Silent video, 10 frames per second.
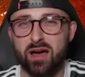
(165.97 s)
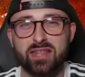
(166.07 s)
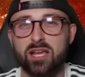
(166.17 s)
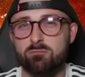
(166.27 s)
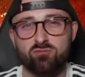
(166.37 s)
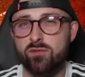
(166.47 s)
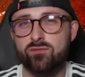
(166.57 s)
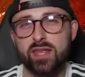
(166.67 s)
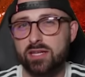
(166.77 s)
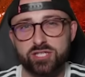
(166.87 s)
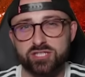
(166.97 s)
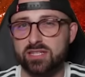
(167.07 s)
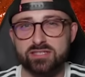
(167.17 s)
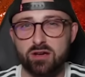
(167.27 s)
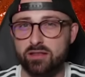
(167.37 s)
but I think I'm roughly just
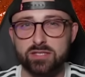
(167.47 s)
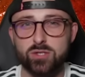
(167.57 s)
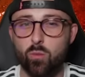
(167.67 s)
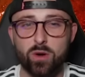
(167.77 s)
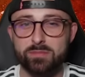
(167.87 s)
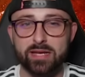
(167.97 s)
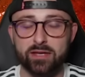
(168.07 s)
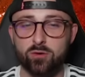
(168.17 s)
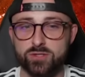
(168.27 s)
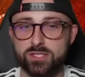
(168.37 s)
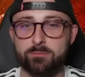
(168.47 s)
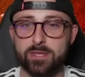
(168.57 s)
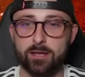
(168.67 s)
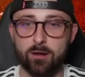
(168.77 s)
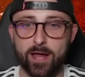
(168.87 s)
inside the top 1 million or
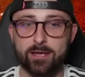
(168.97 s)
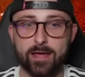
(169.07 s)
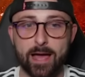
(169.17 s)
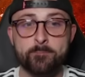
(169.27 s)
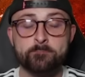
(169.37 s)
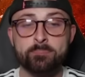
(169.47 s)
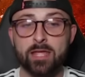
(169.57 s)
something like that.